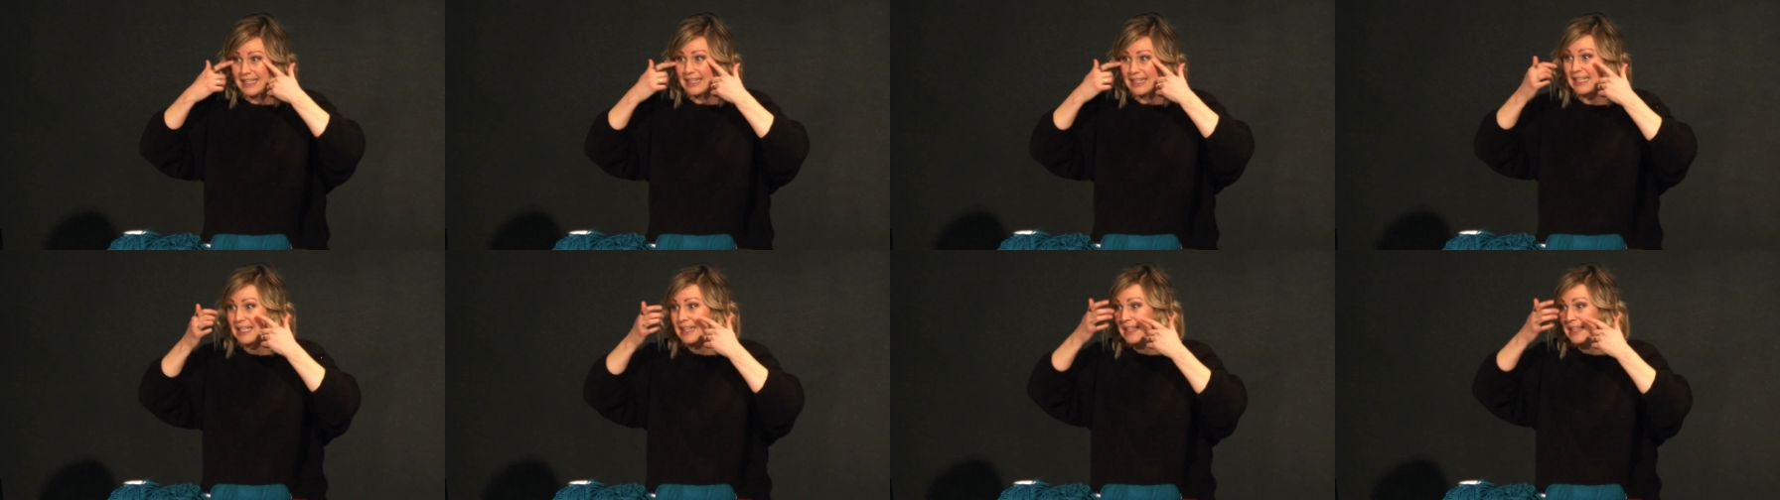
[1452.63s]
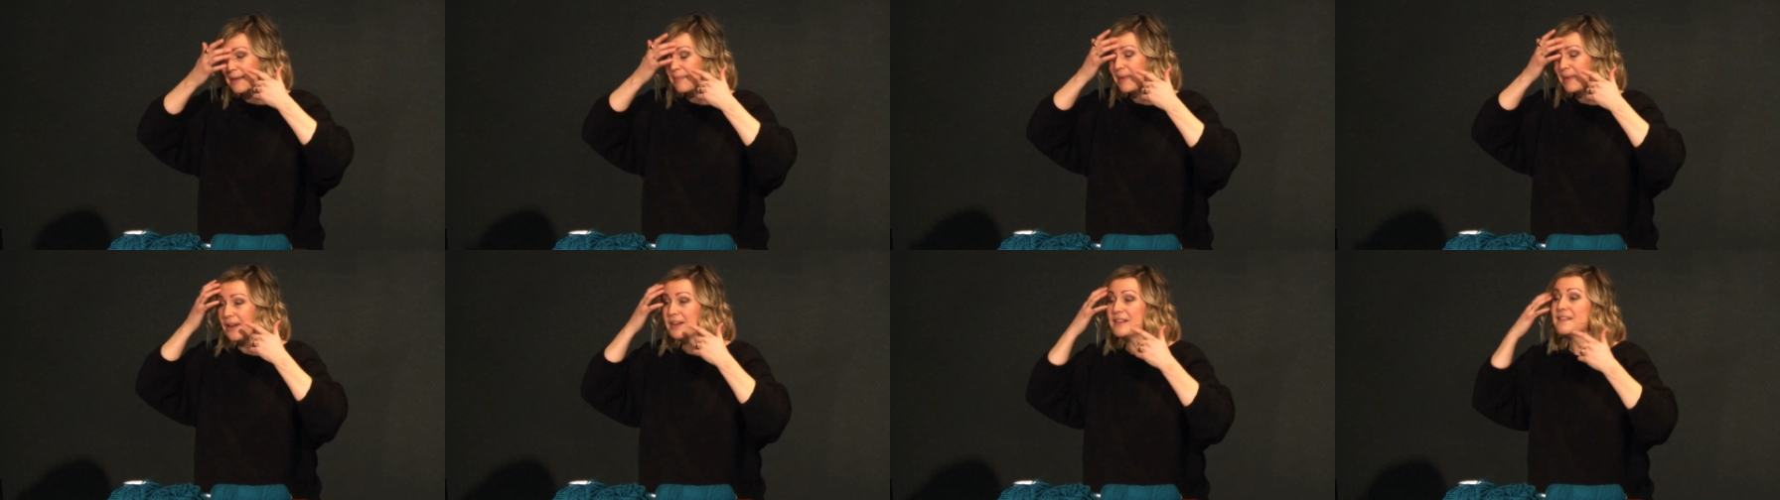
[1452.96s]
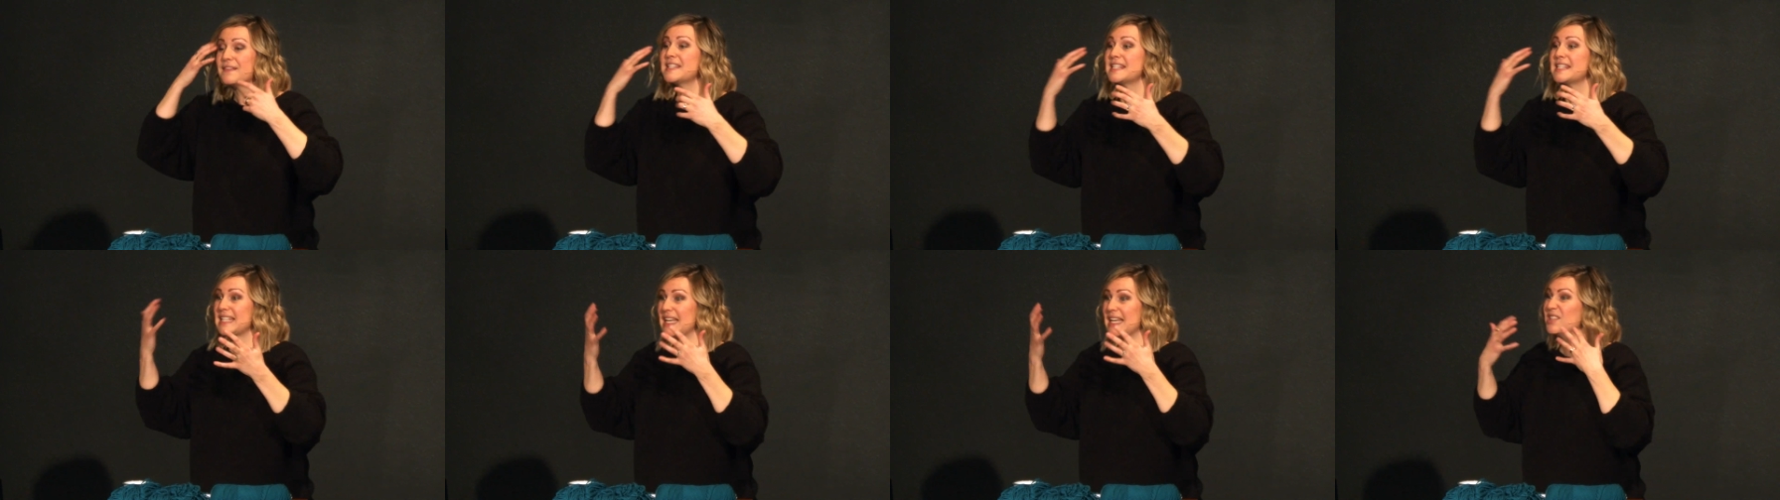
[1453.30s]
Like the amount of
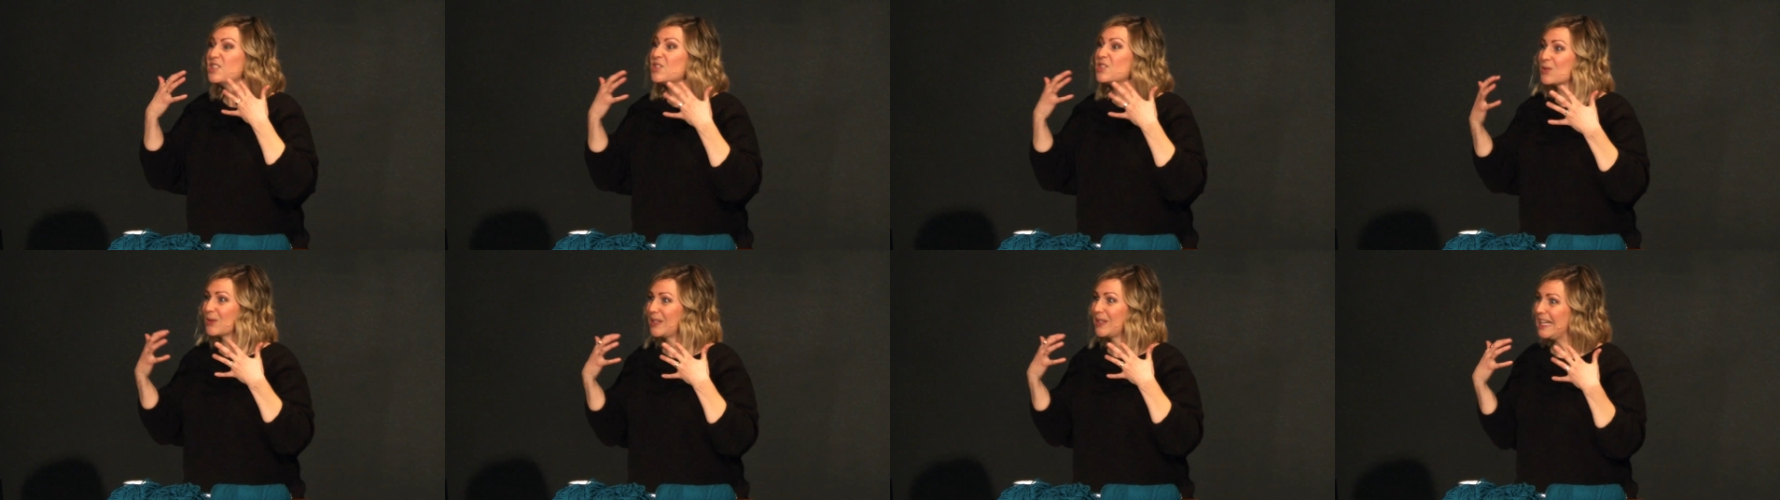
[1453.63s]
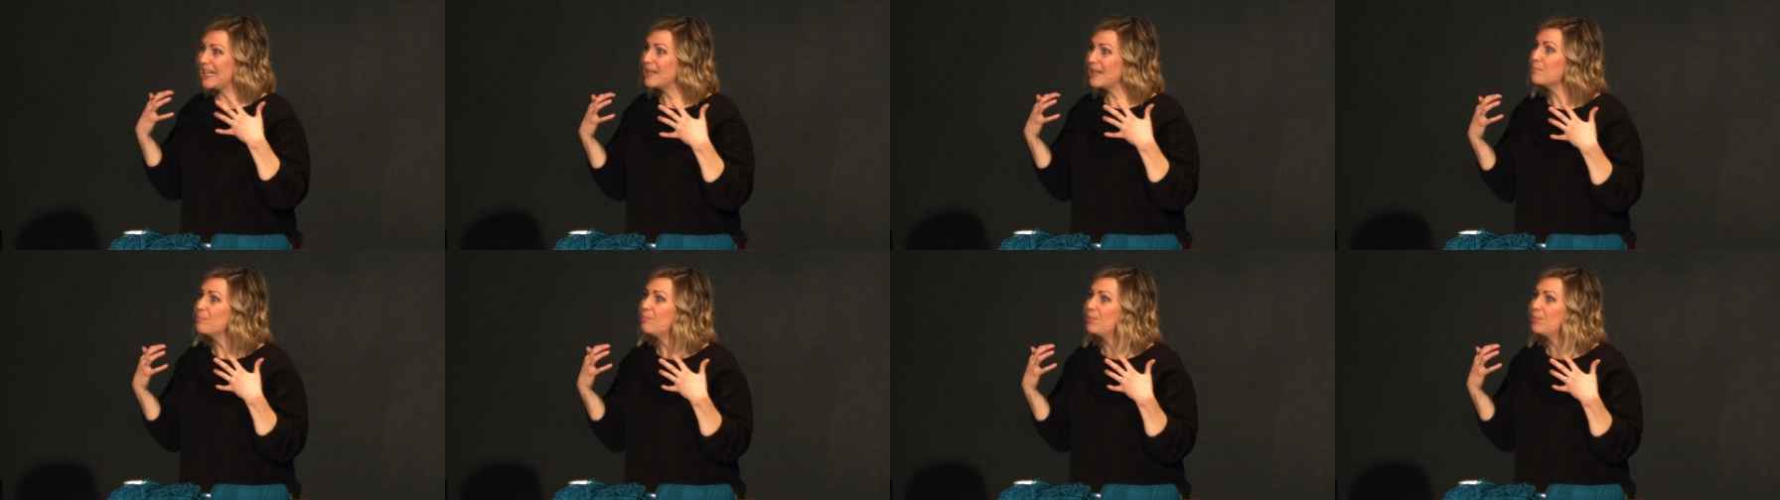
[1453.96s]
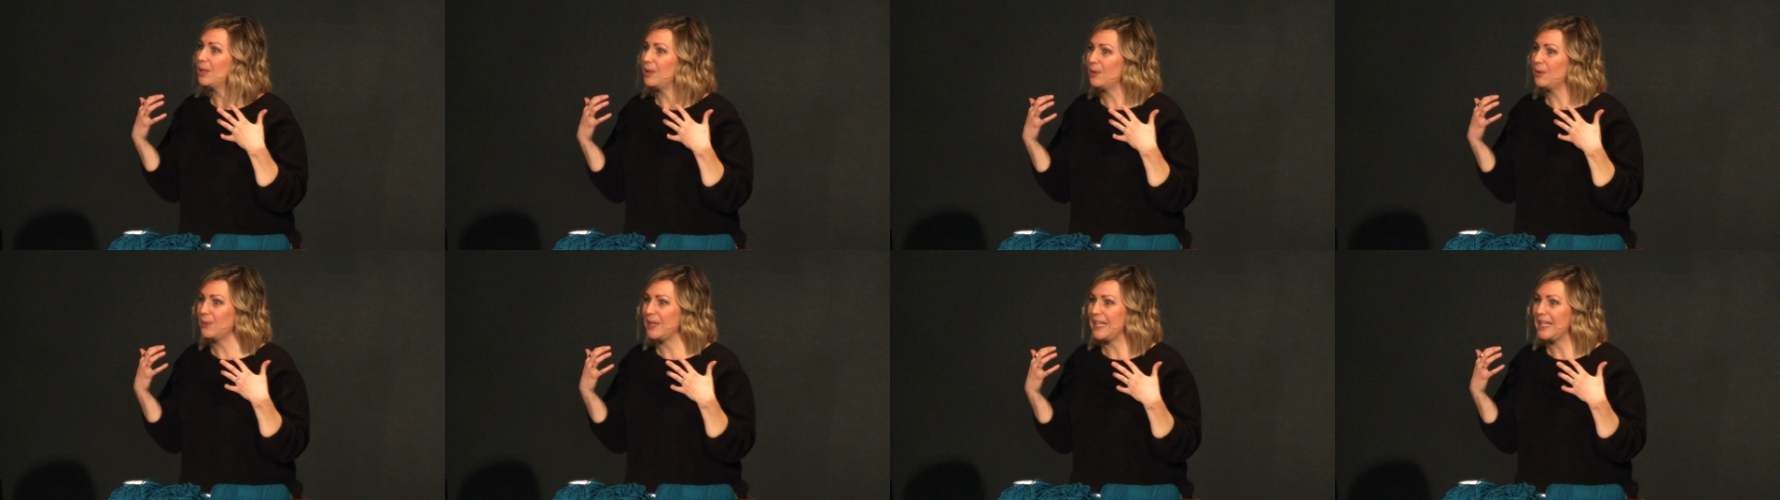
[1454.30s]
sensory
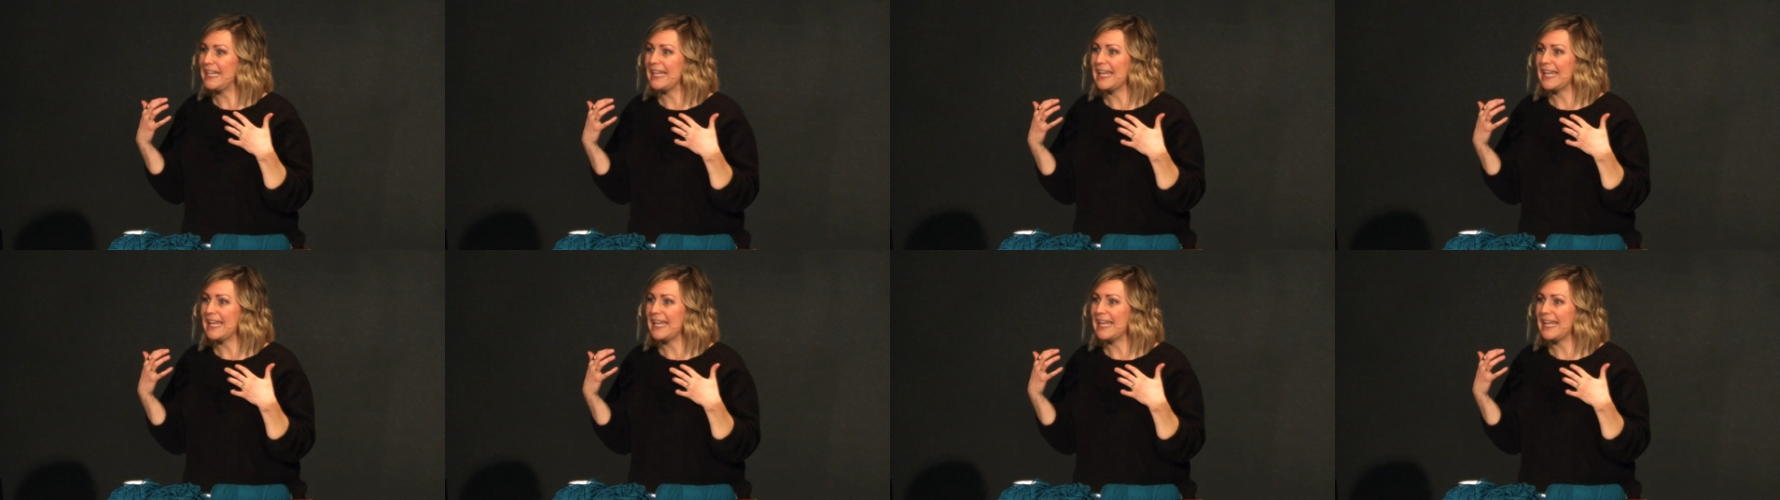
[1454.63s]
input we